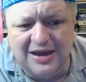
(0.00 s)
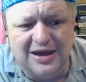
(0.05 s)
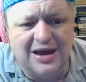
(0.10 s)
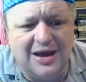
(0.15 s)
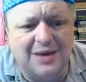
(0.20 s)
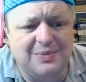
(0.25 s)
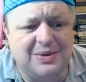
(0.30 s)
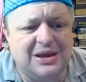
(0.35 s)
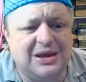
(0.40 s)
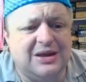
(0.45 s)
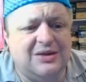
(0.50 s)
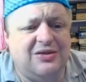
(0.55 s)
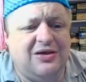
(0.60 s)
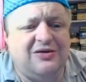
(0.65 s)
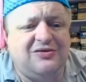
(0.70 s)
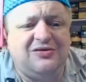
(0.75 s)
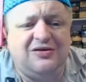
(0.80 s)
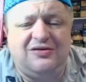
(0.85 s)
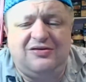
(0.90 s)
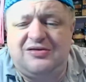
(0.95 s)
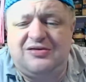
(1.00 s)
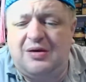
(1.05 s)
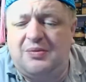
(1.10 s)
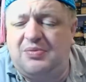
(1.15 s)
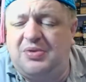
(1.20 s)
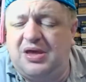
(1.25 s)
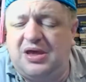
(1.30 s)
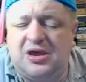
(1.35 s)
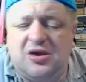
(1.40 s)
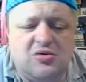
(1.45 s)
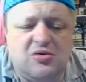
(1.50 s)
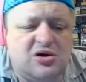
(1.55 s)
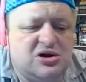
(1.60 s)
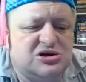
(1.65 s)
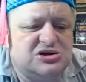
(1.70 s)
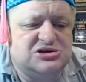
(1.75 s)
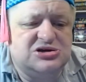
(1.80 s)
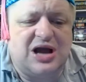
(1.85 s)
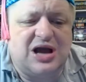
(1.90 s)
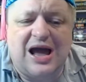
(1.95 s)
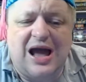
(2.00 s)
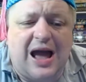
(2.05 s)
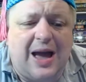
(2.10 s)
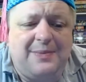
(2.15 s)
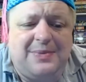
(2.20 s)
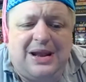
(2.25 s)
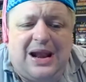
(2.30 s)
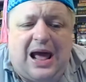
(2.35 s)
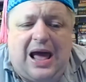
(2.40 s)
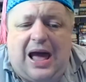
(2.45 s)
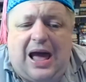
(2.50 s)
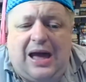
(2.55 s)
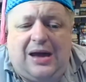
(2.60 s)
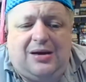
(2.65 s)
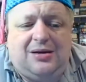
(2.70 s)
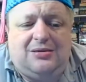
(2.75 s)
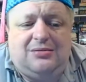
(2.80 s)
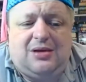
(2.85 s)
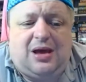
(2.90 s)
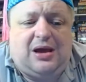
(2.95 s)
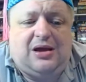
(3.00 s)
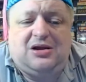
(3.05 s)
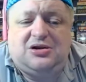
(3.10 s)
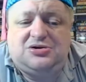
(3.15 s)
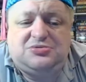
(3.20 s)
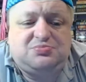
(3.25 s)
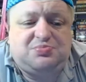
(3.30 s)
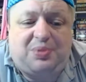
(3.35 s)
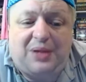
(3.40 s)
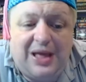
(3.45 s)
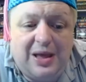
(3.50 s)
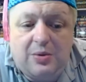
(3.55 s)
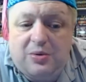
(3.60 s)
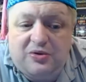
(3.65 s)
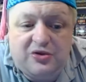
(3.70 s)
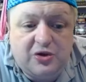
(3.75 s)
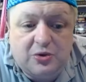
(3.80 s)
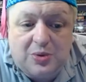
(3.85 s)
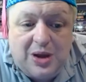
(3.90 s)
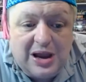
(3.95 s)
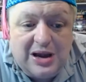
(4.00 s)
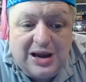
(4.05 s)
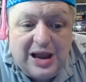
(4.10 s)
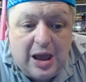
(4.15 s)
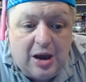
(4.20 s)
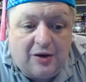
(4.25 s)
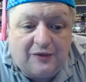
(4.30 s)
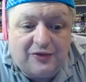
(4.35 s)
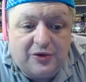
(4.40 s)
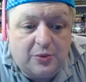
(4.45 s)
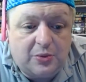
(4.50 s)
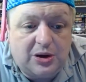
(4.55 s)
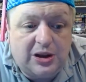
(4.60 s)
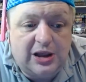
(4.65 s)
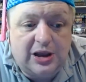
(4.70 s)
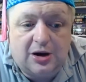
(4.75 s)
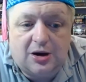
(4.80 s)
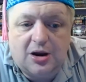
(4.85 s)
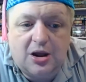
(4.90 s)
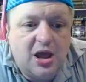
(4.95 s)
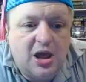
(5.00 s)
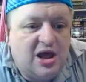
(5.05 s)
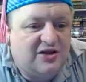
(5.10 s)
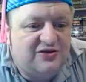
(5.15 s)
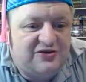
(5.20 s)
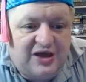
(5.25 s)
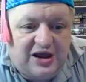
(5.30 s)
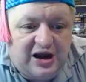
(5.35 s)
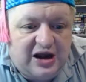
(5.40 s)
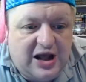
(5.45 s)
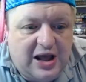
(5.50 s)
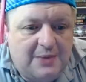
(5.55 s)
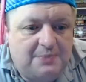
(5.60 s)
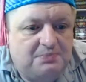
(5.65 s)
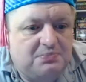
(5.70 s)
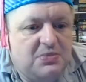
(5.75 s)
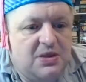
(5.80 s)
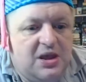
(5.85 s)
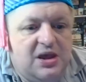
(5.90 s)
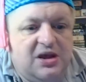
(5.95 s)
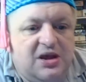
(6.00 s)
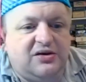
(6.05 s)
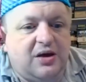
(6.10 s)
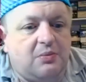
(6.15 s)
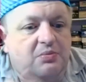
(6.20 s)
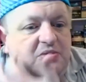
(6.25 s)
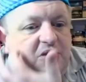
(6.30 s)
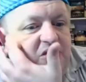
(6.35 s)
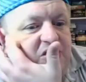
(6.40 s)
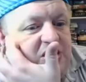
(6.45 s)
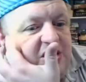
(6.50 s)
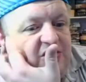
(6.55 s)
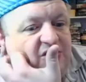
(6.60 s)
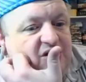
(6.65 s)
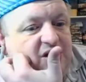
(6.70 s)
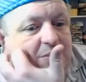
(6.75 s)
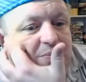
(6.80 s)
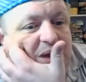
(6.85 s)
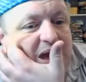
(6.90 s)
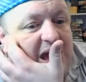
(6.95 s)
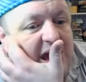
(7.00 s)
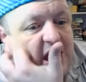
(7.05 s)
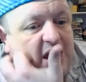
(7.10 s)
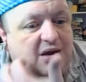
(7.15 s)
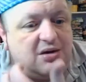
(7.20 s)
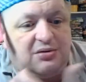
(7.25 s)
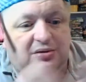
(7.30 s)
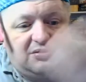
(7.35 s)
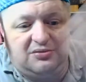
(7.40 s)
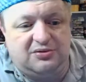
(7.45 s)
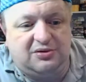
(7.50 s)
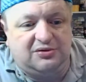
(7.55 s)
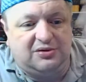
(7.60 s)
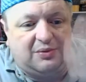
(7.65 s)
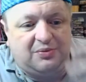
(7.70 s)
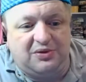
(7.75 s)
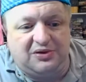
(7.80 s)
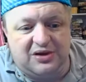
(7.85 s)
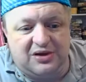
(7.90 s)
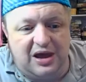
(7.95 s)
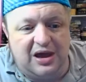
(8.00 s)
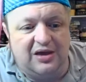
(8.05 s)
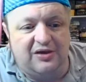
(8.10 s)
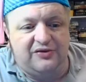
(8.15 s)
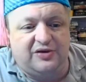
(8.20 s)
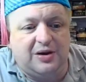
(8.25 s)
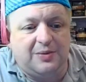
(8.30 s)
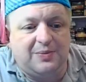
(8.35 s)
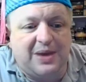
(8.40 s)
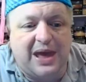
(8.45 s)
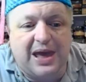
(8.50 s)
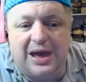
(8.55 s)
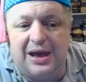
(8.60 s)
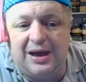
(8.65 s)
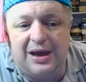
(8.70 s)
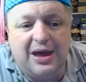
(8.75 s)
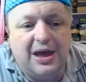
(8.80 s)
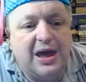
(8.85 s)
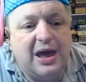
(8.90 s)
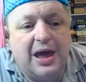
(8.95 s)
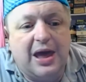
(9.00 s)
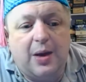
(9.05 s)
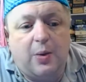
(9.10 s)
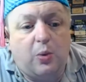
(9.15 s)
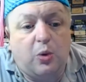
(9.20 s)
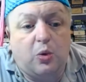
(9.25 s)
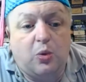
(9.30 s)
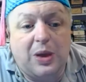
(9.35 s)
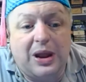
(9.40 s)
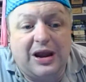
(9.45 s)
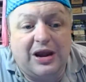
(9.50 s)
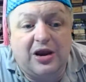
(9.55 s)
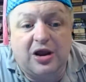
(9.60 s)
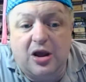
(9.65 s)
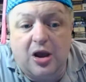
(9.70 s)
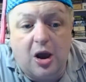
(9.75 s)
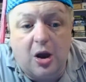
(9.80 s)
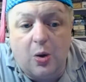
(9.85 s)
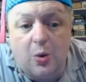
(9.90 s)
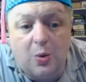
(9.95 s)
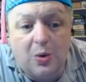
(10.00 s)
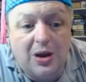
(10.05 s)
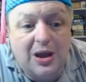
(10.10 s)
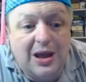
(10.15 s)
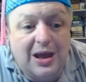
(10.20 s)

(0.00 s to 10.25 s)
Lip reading: I mean, this is something you can. I could play it with you right now if you were here. Set it up, dump the things in a bag, or dump the tiles in a bag, and we're ready to go.